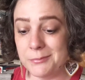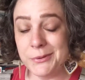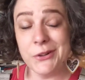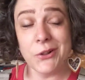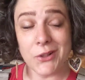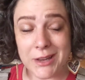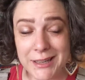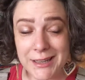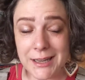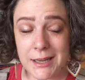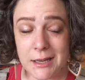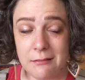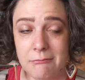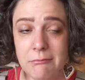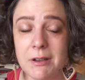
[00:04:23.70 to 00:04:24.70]

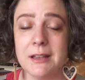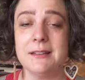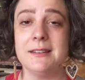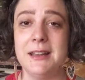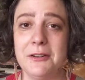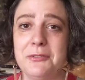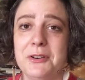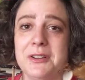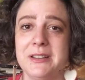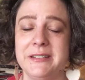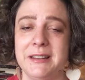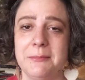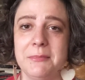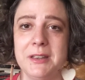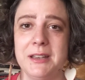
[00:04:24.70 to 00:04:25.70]
Cleaning is definitely
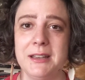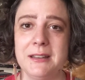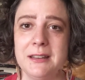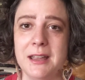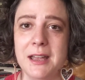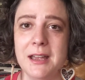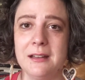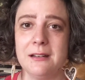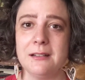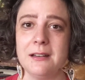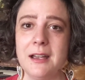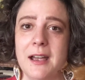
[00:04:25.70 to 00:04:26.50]
something that